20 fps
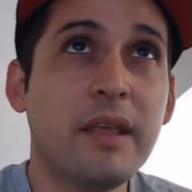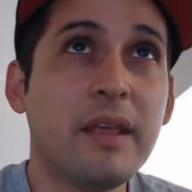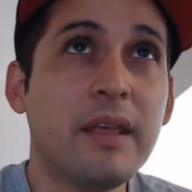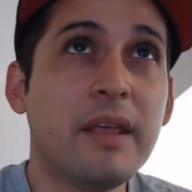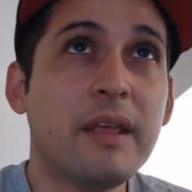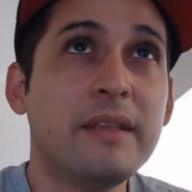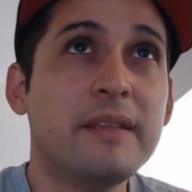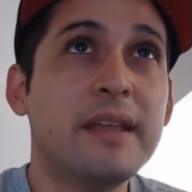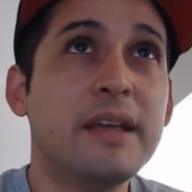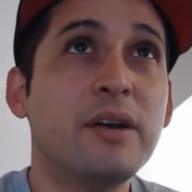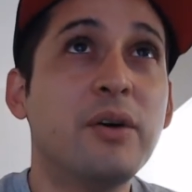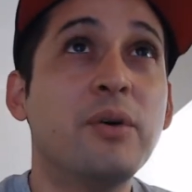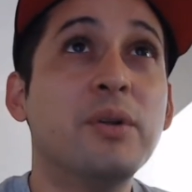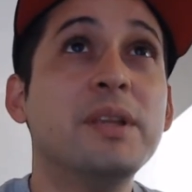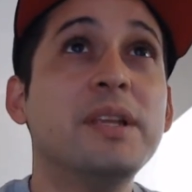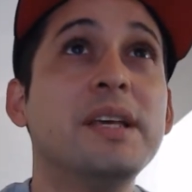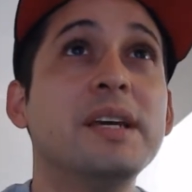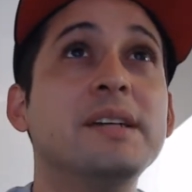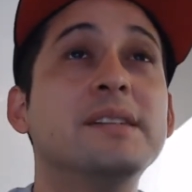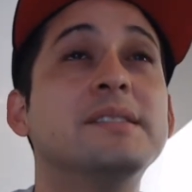They
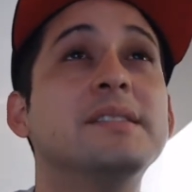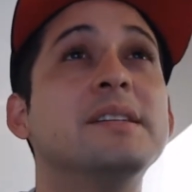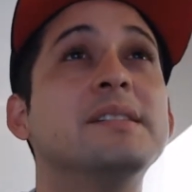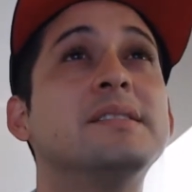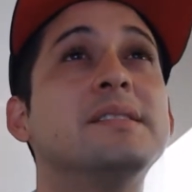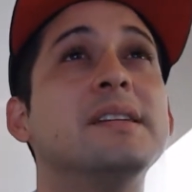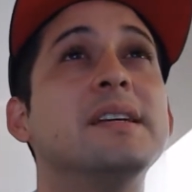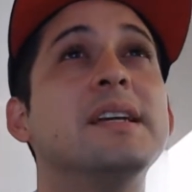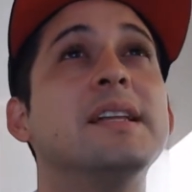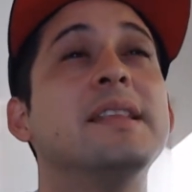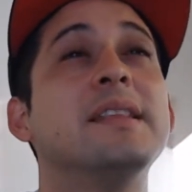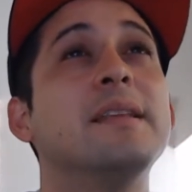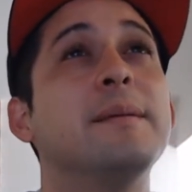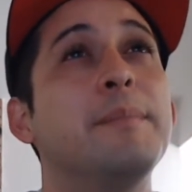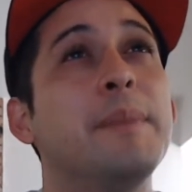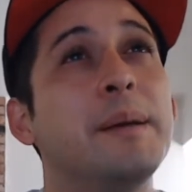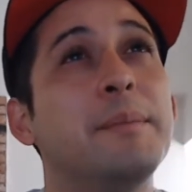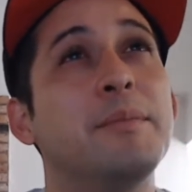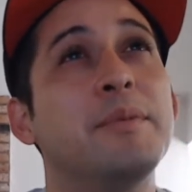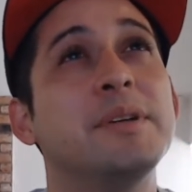only exist in the
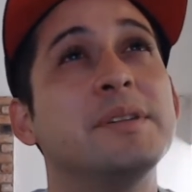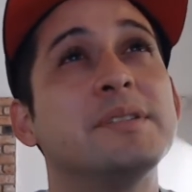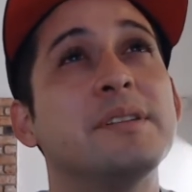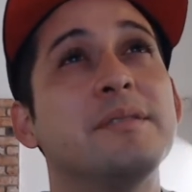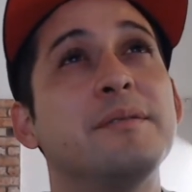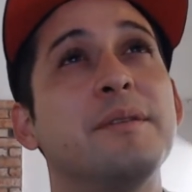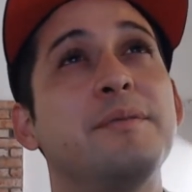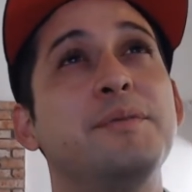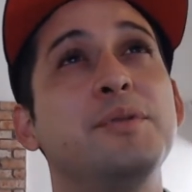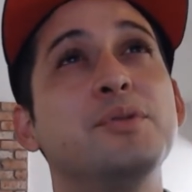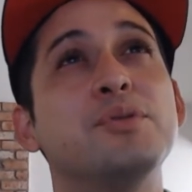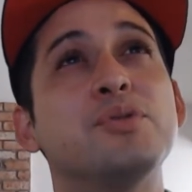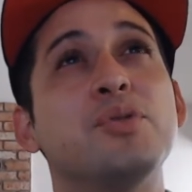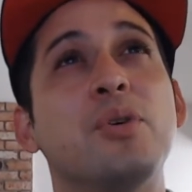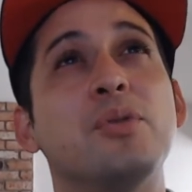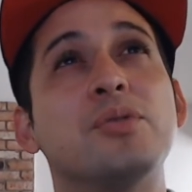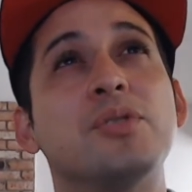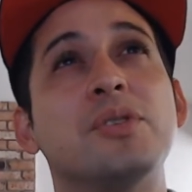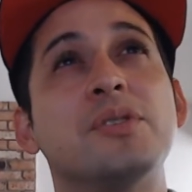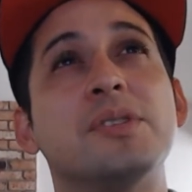memories of a few
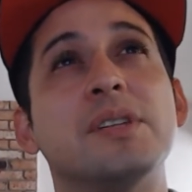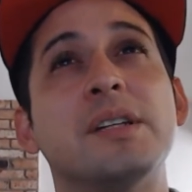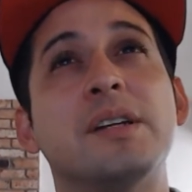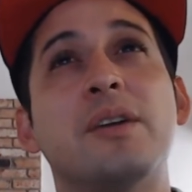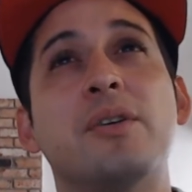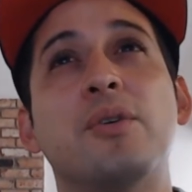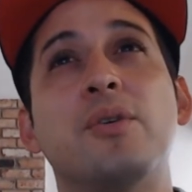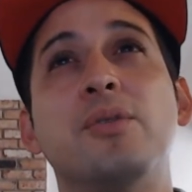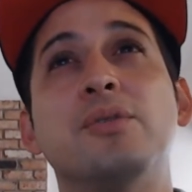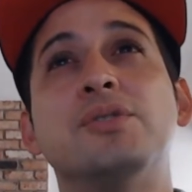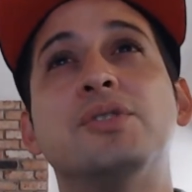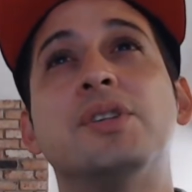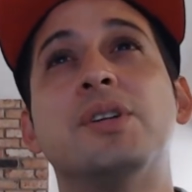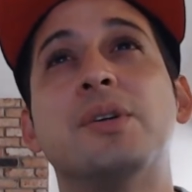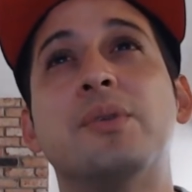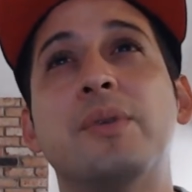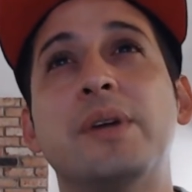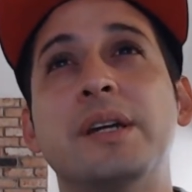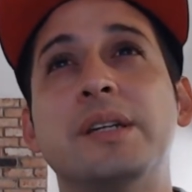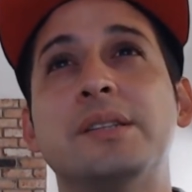soldiers in our old
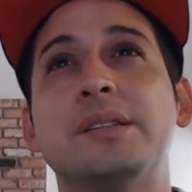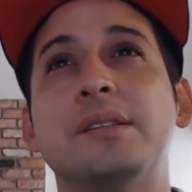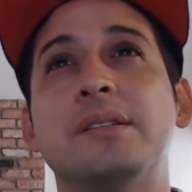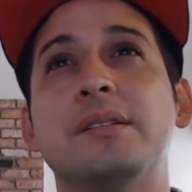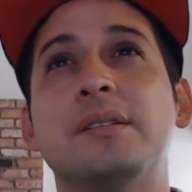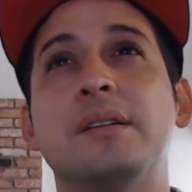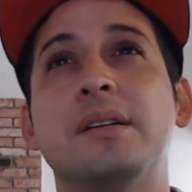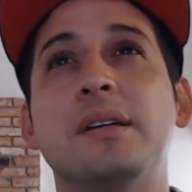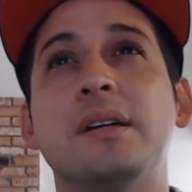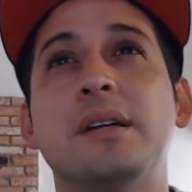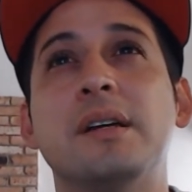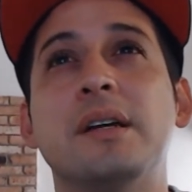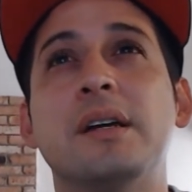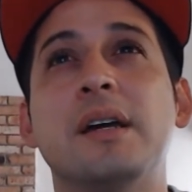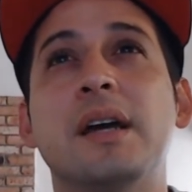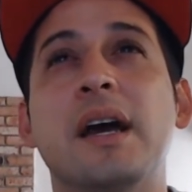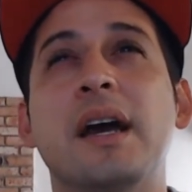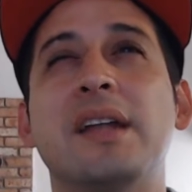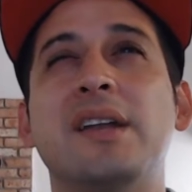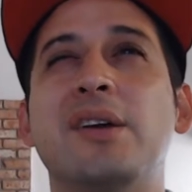generation.
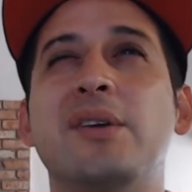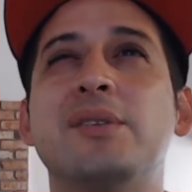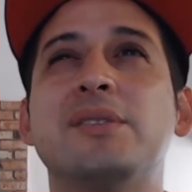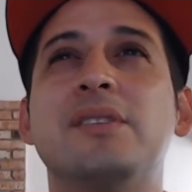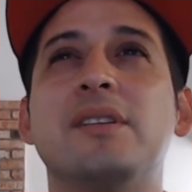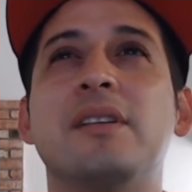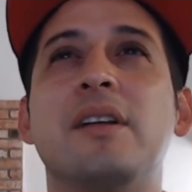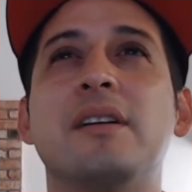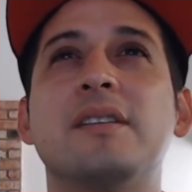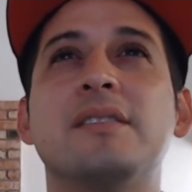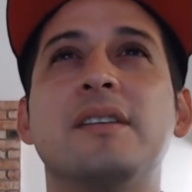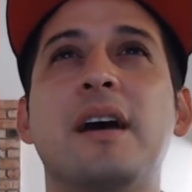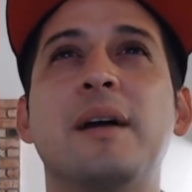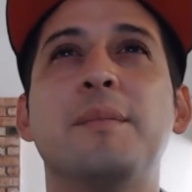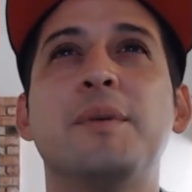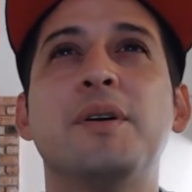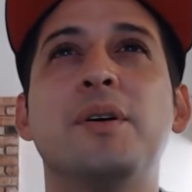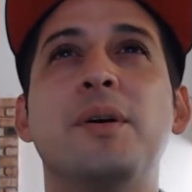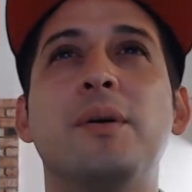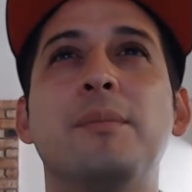I know it's a long time
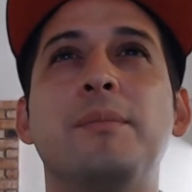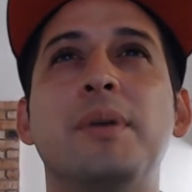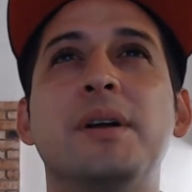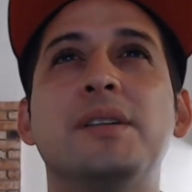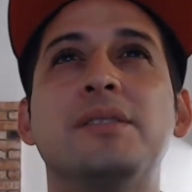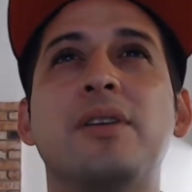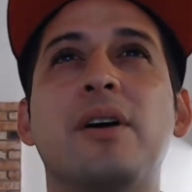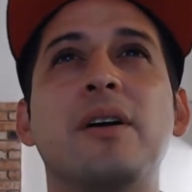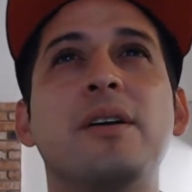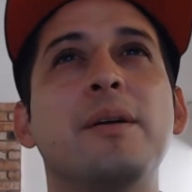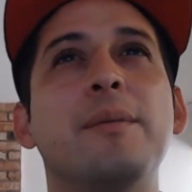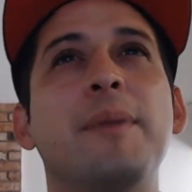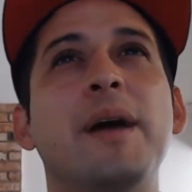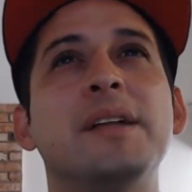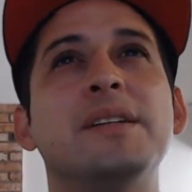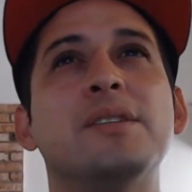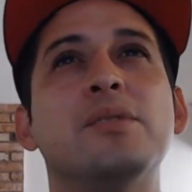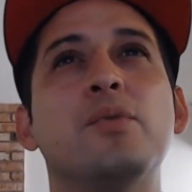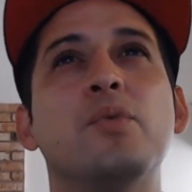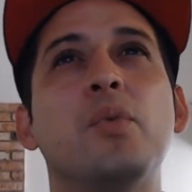ago, but it's hard to
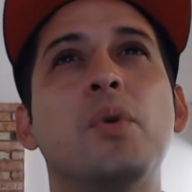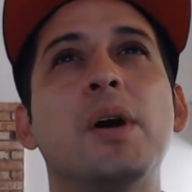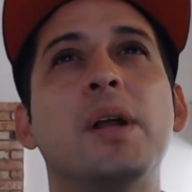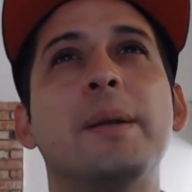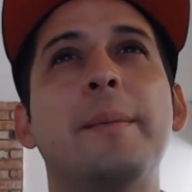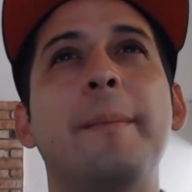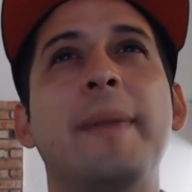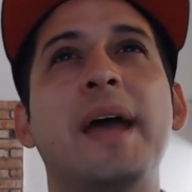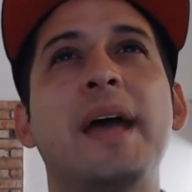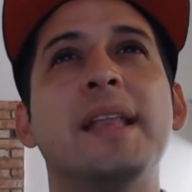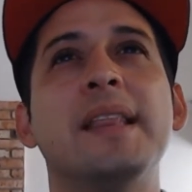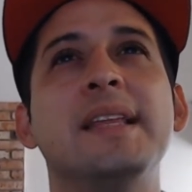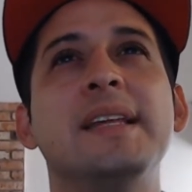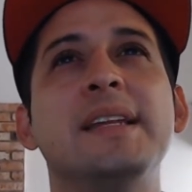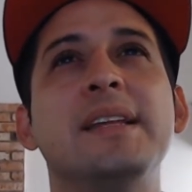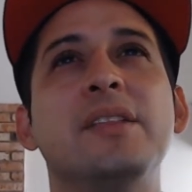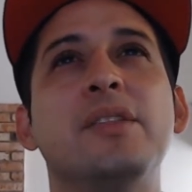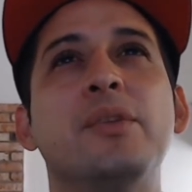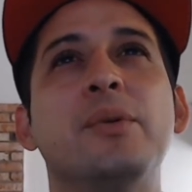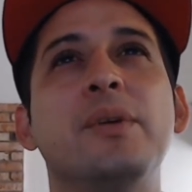imagine one man
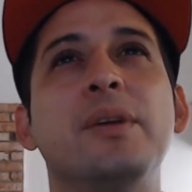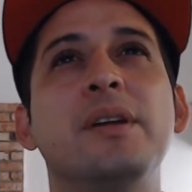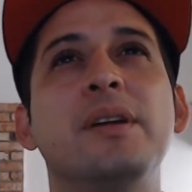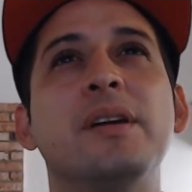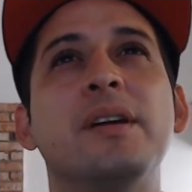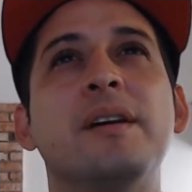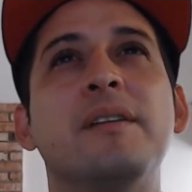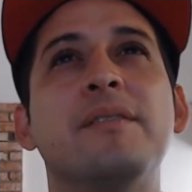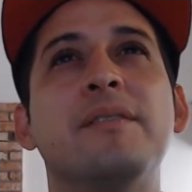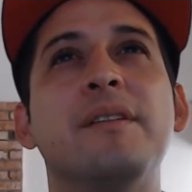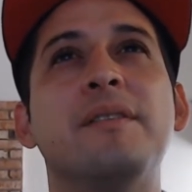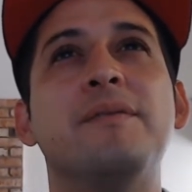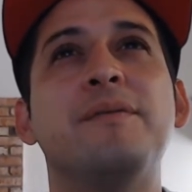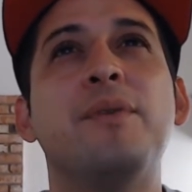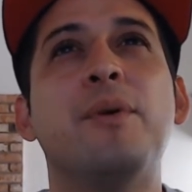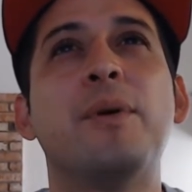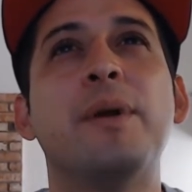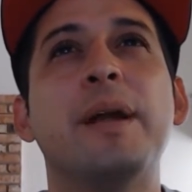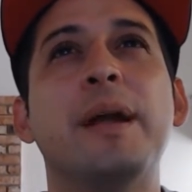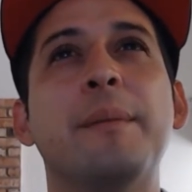leading 3 of the
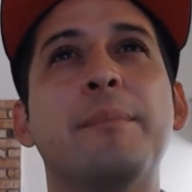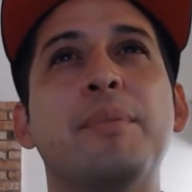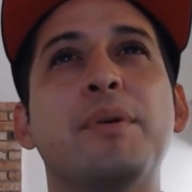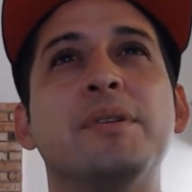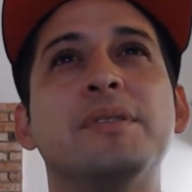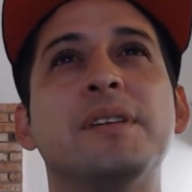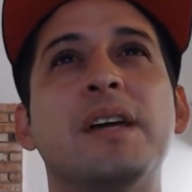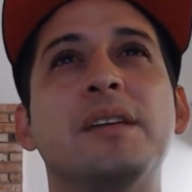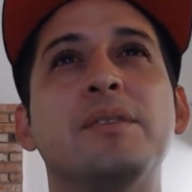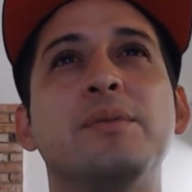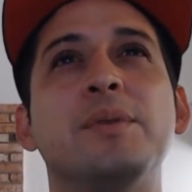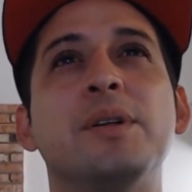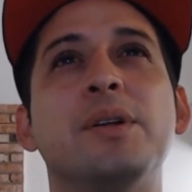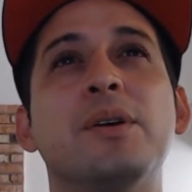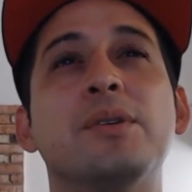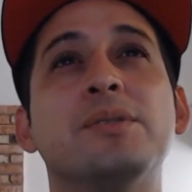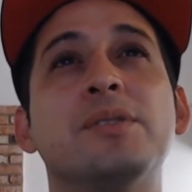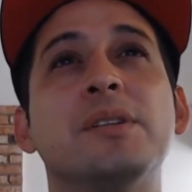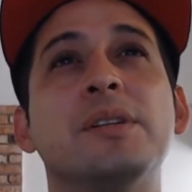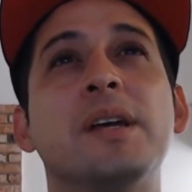4 emperors as we know
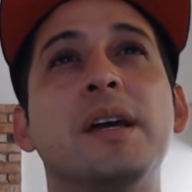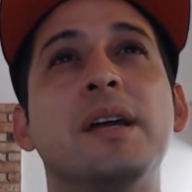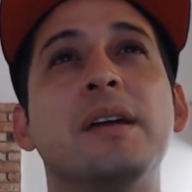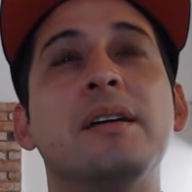today.